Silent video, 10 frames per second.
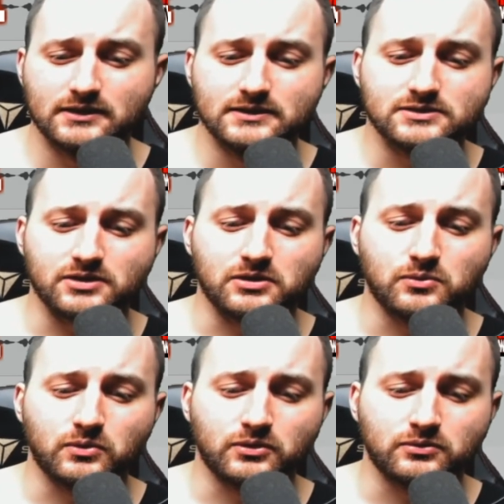So
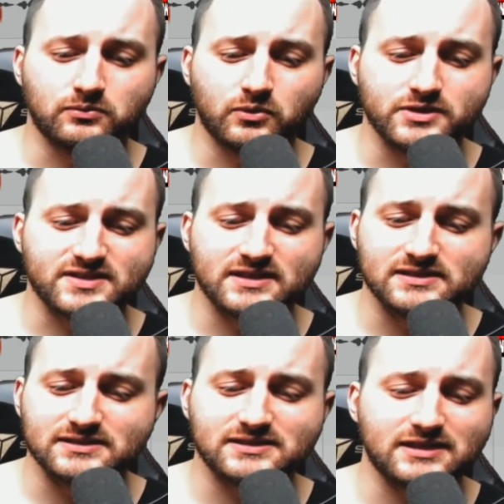we're just going
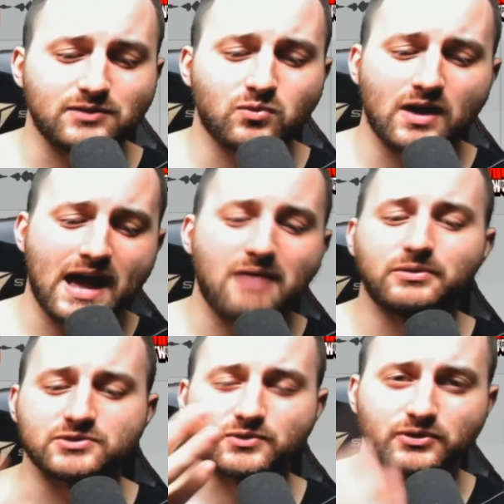to see what
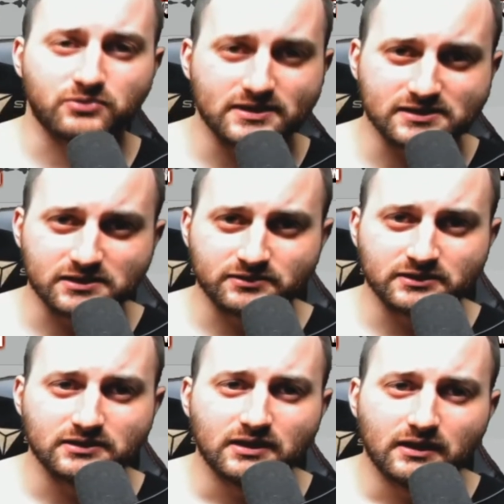happens with the rest of
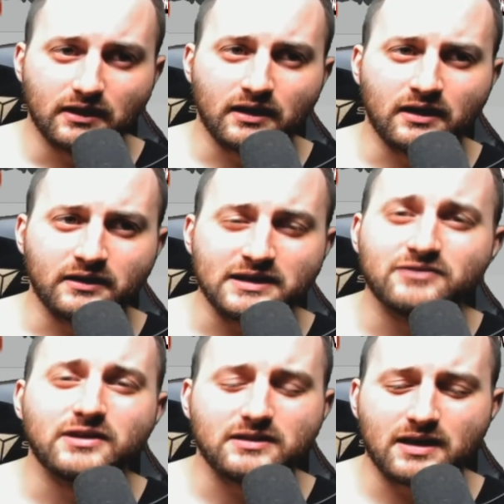it.
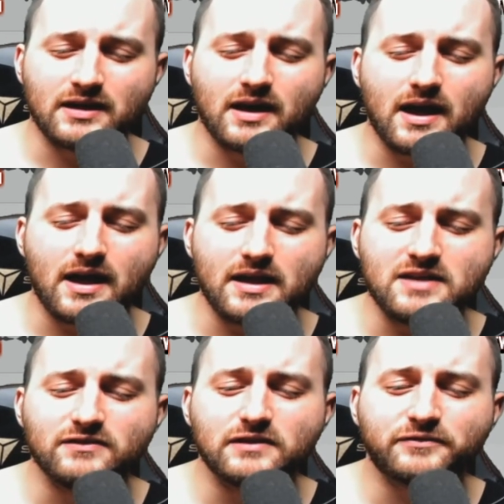Even
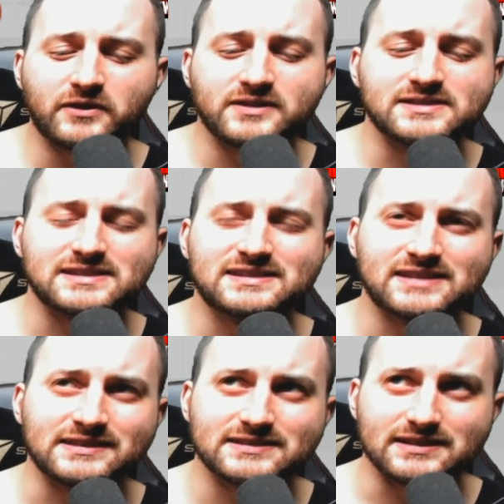if there is a
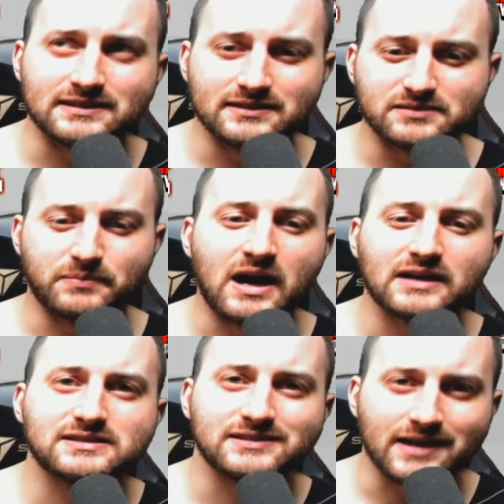scent in this
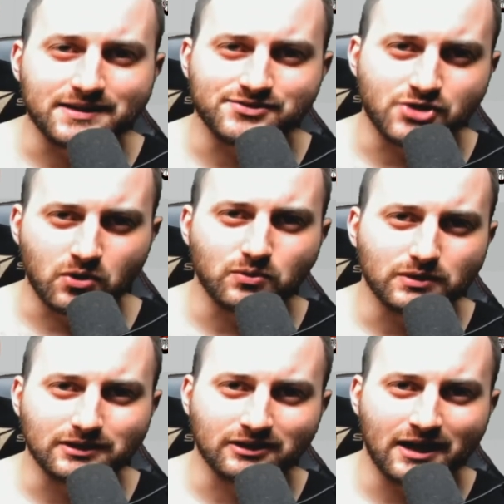box that I don't
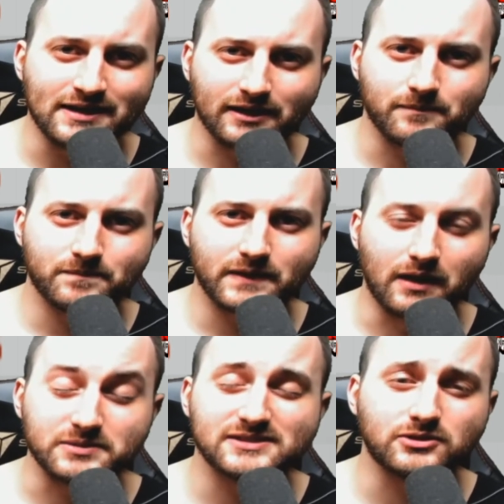like,
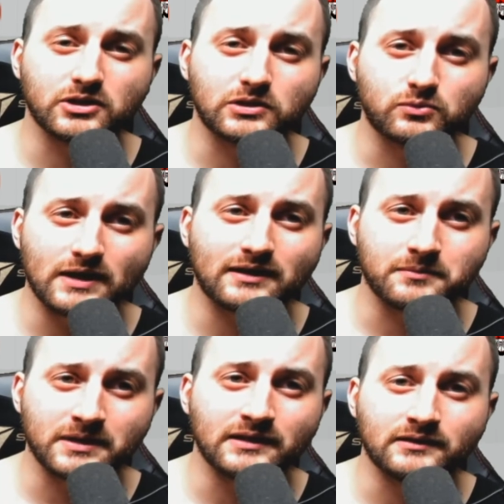I'm still going to
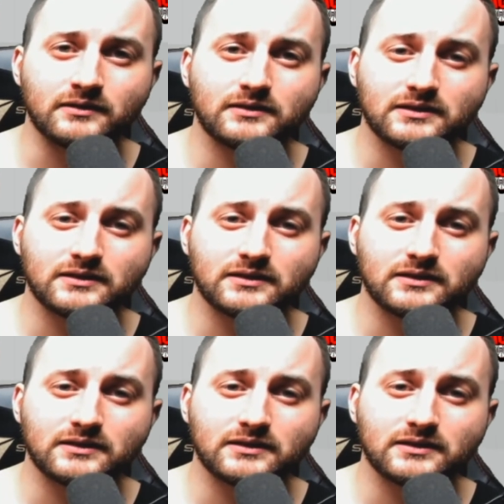recommend